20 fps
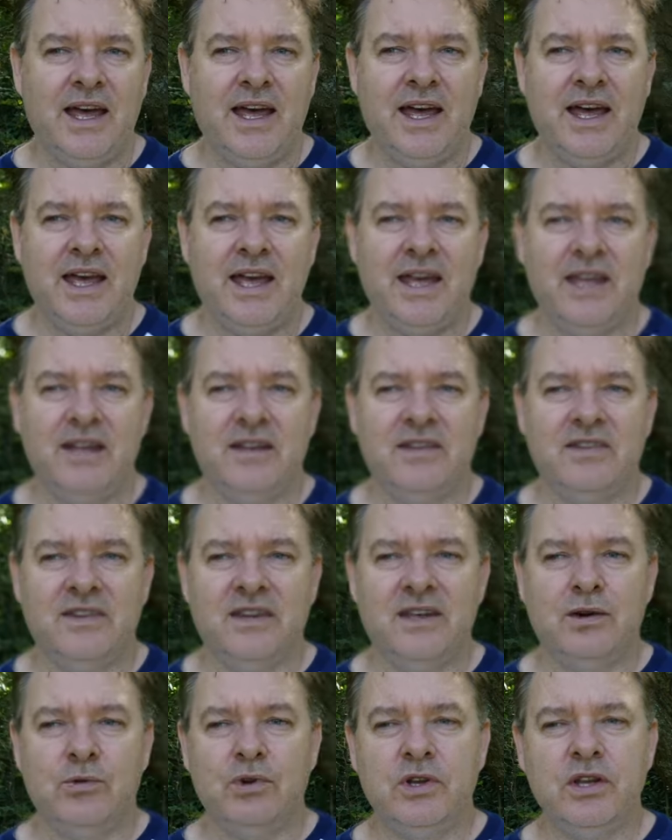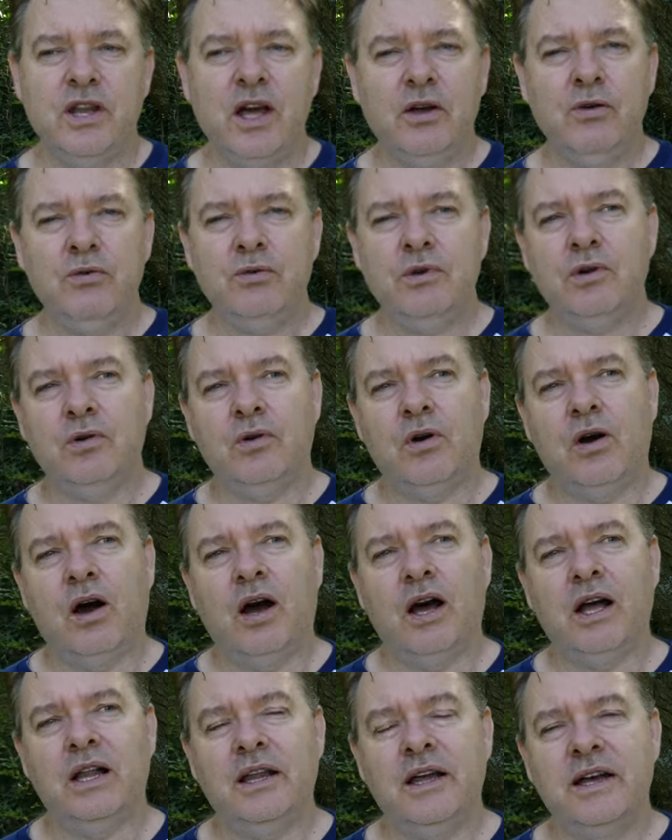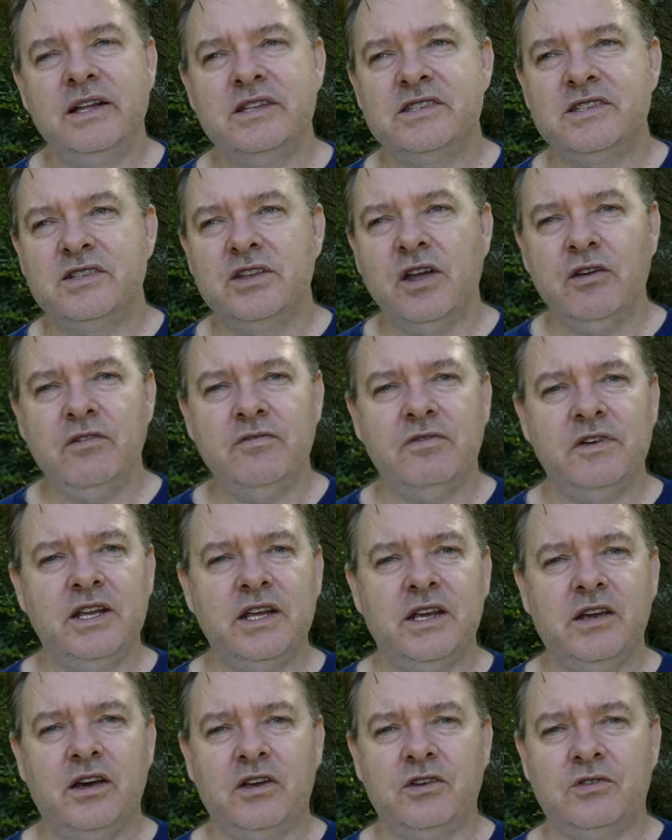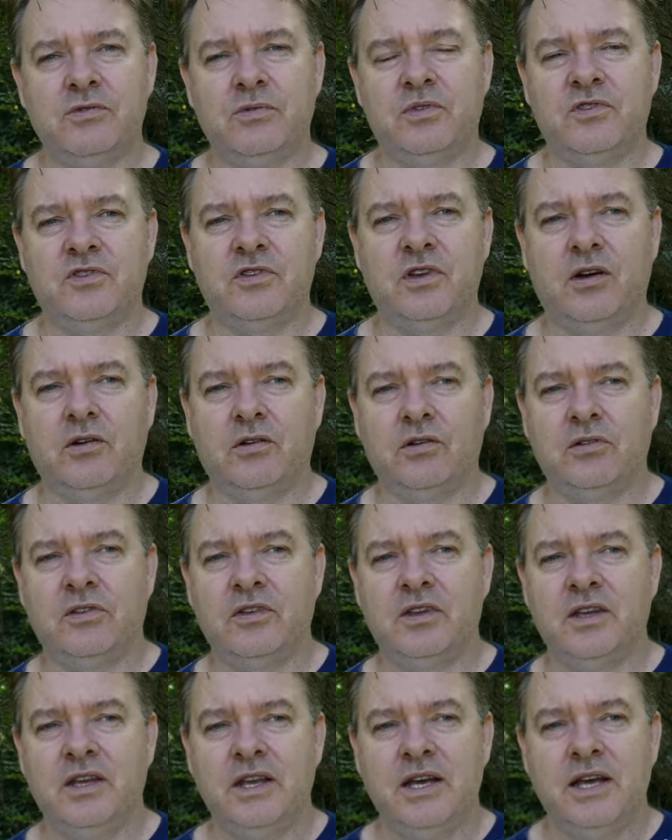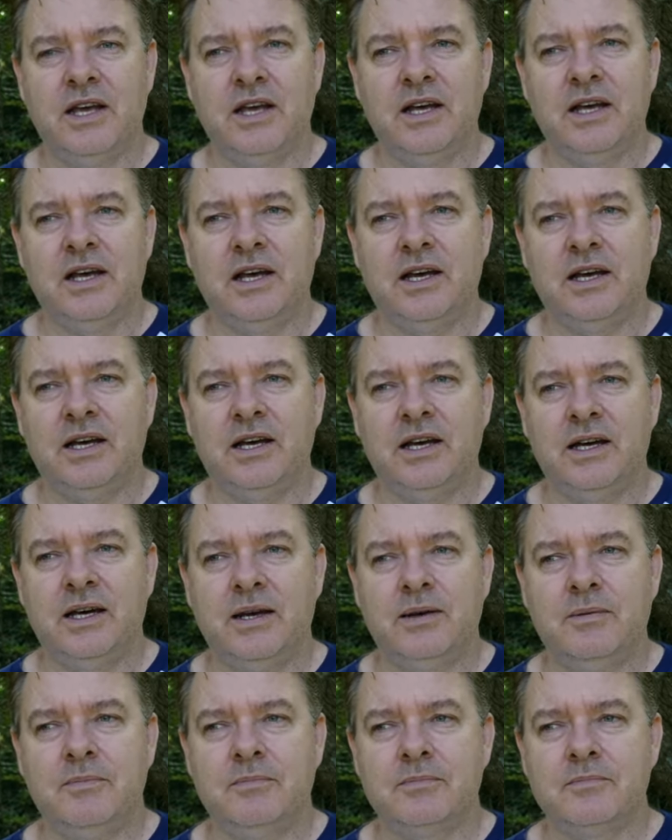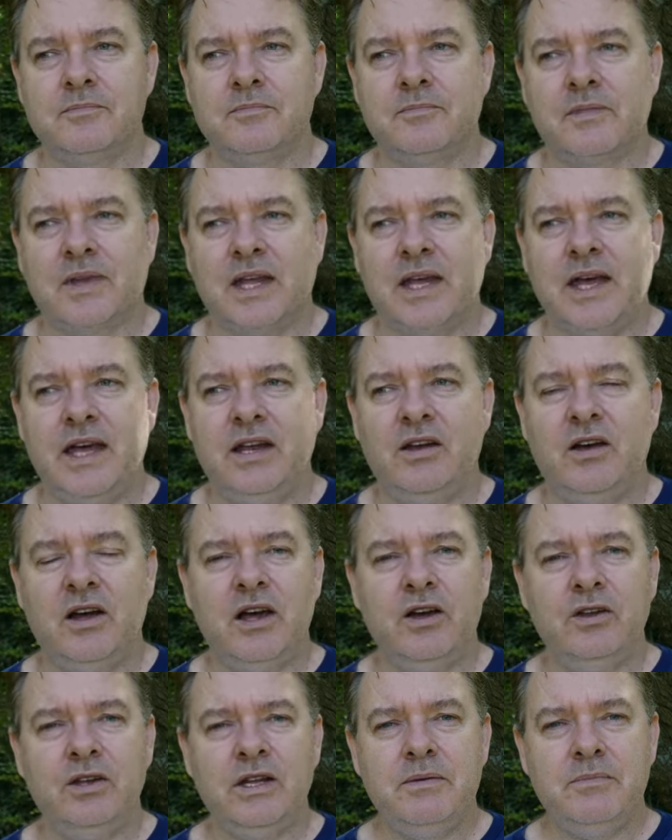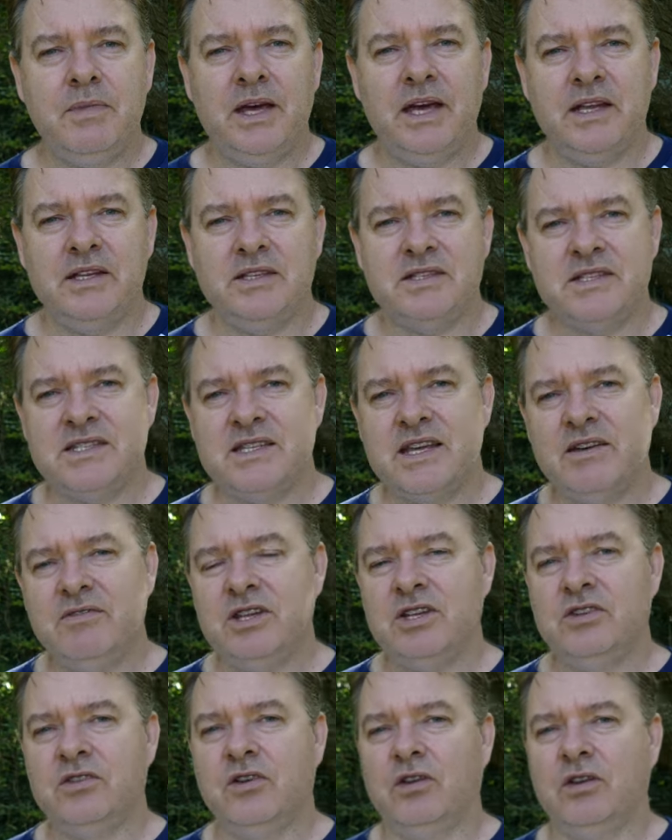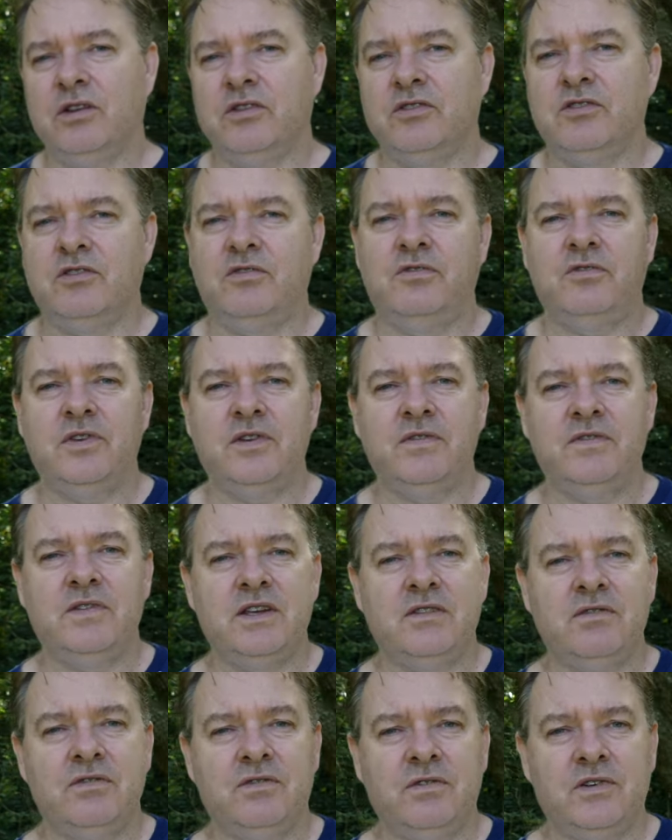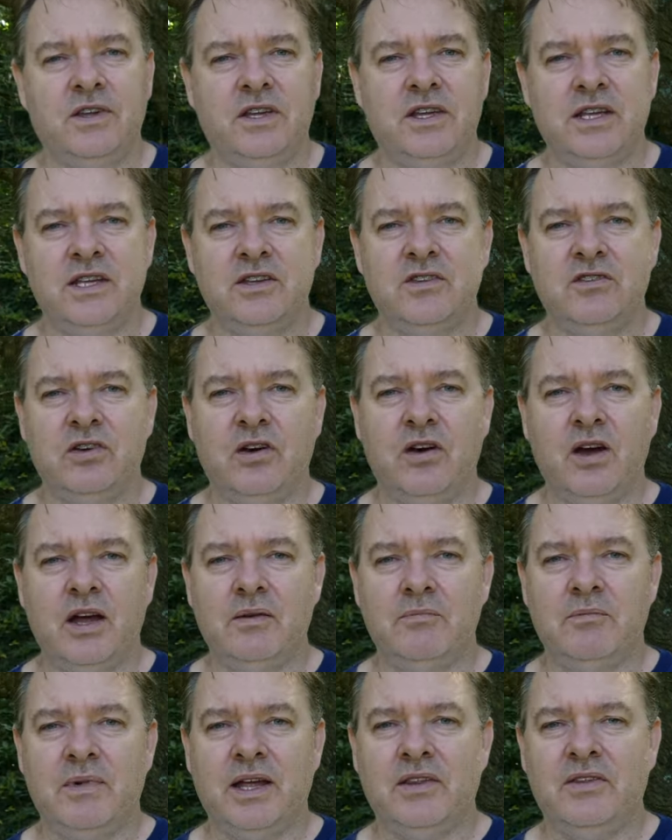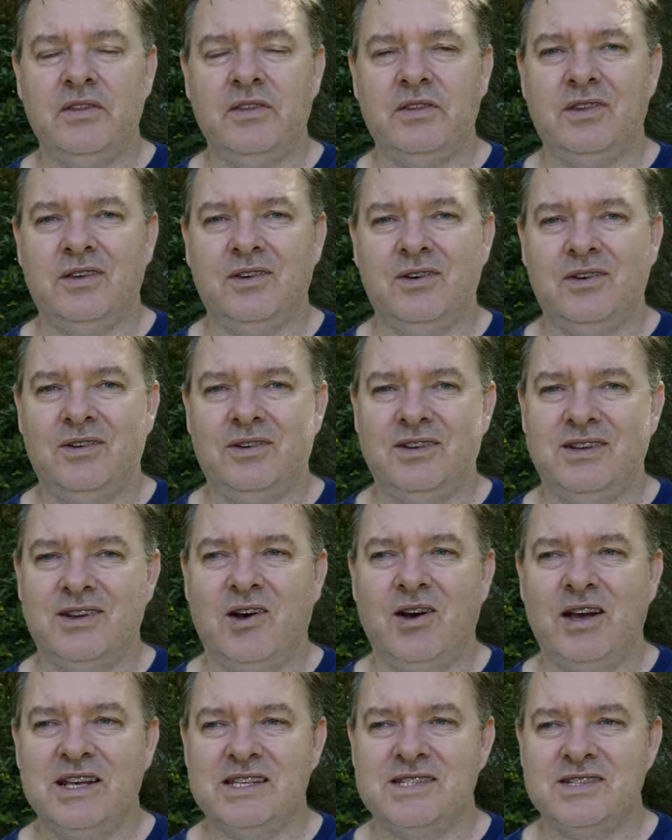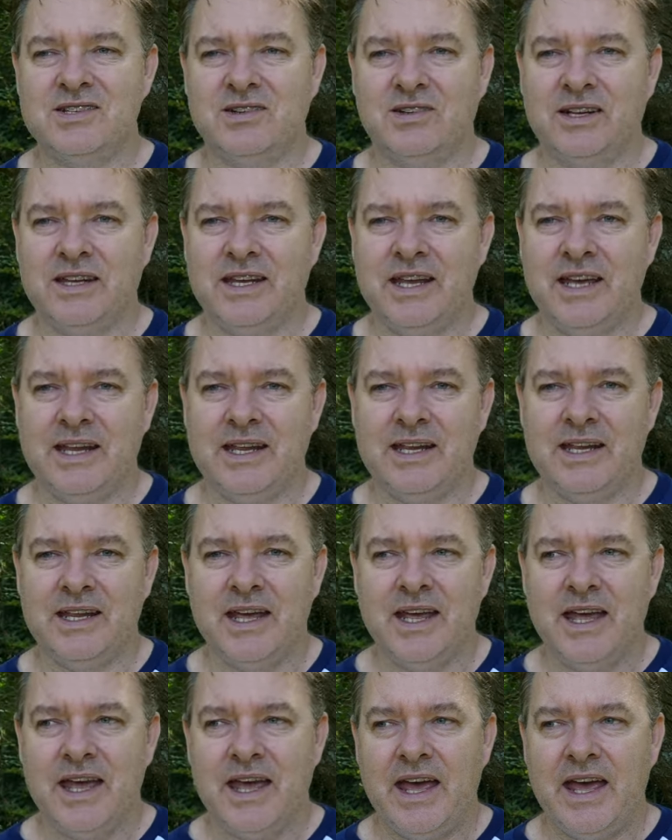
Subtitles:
And there were no real highlights, no videos were sold, and I only made $7.50 for the entire month on Istock Getty.